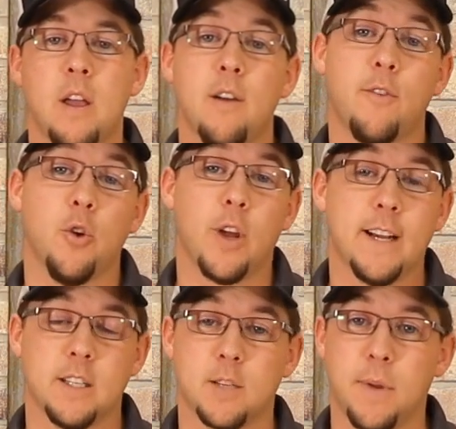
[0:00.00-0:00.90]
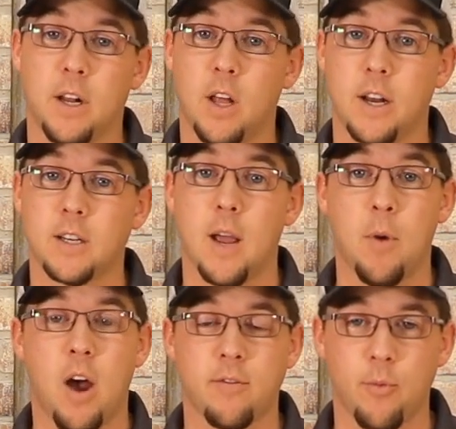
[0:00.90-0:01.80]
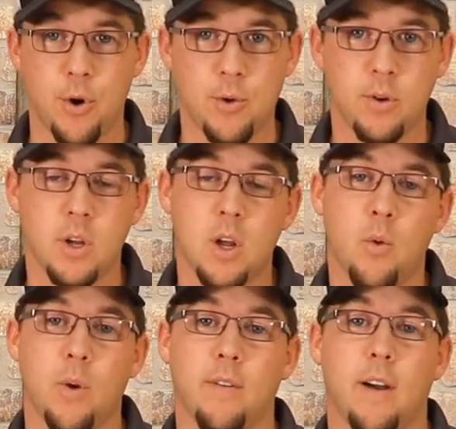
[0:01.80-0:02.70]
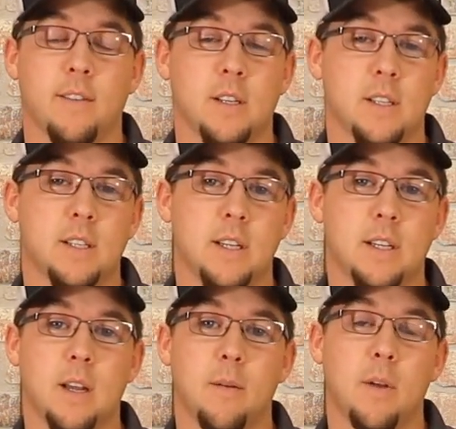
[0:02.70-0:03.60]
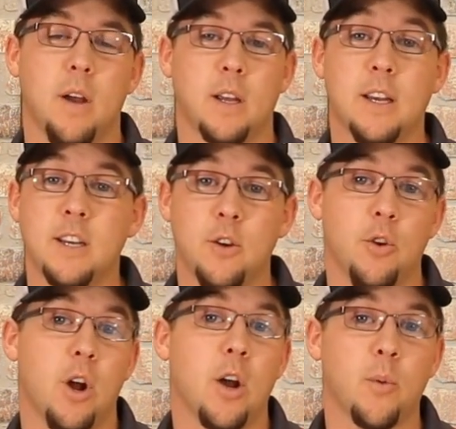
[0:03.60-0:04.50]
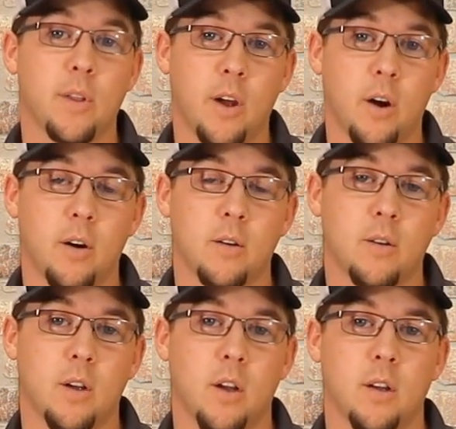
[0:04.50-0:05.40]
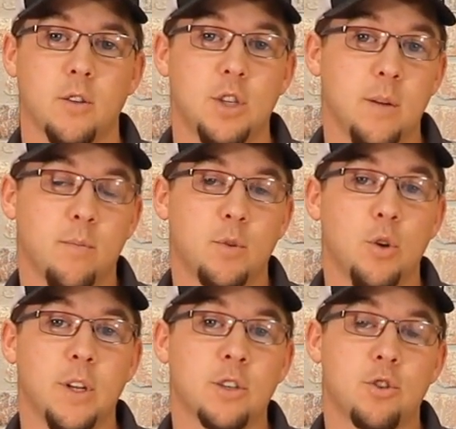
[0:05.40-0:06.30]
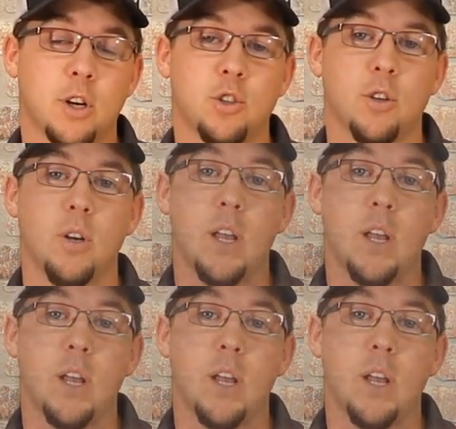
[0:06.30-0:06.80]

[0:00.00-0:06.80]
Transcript: For you guys that spend a lot of time off-road, we've obviously continued on with our Jeep tuning structure,